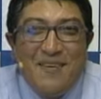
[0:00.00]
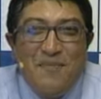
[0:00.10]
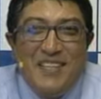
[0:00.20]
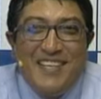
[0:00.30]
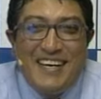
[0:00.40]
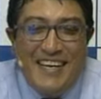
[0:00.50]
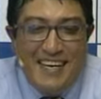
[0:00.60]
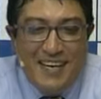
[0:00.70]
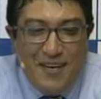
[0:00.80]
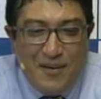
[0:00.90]
number
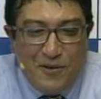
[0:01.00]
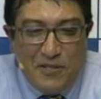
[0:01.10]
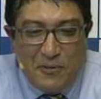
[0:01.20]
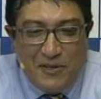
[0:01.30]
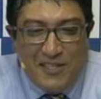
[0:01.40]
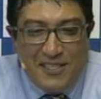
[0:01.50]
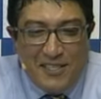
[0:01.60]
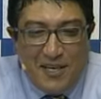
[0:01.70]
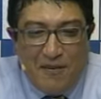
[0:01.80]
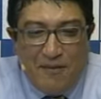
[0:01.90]
three, which was the
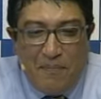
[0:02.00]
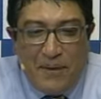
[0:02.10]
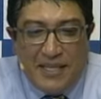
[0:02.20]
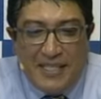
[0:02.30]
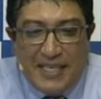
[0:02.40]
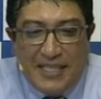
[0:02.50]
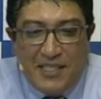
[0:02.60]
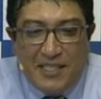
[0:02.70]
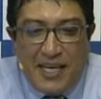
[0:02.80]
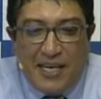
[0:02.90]
start of the pick six.
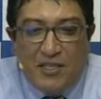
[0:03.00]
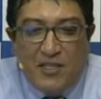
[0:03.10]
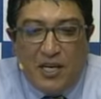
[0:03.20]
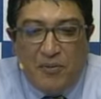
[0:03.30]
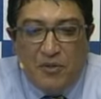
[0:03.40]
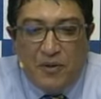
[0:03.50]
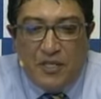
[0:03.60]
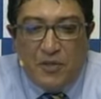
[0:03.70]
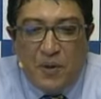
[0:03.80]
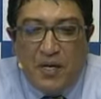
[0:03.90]
The Saddler's Arms
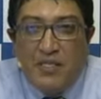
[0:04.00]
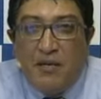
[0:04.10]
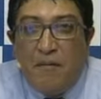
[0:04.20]
restaurant